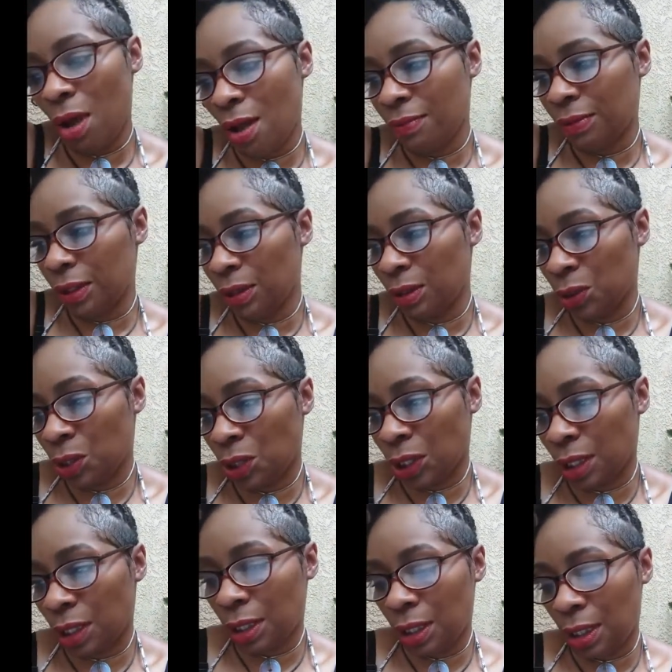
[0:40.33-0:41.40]

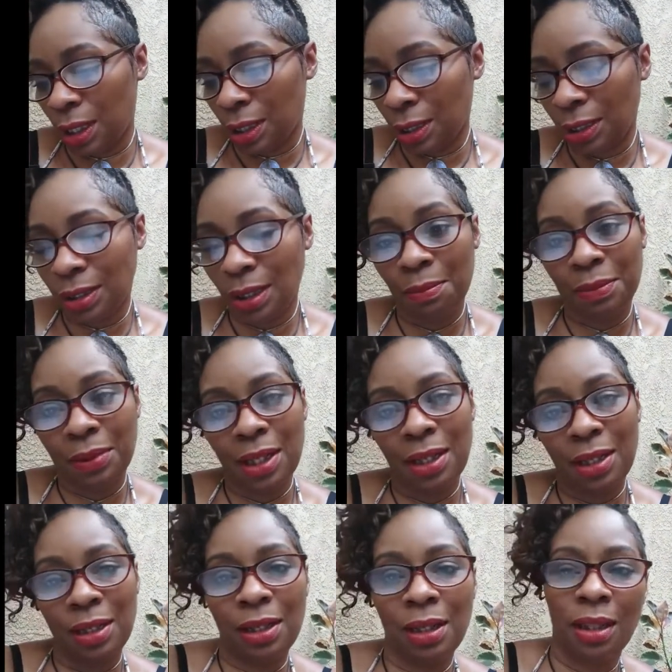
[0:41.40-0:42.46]
evolution is
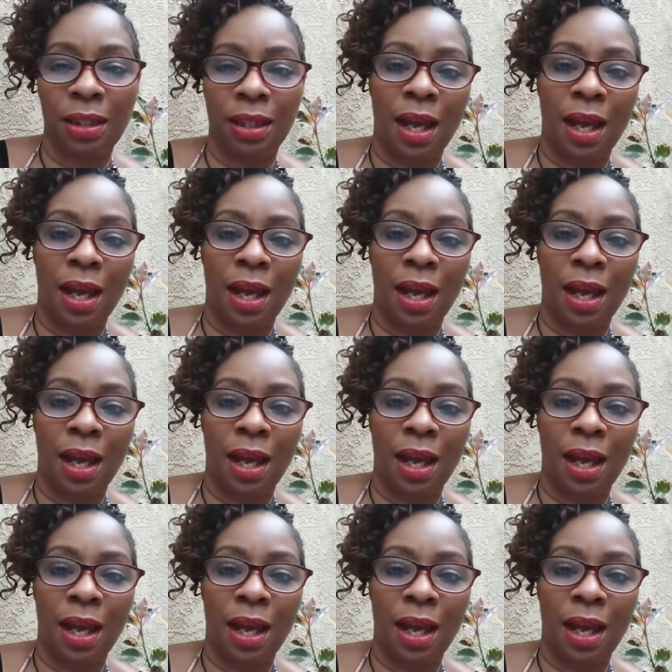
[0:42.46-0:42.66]
something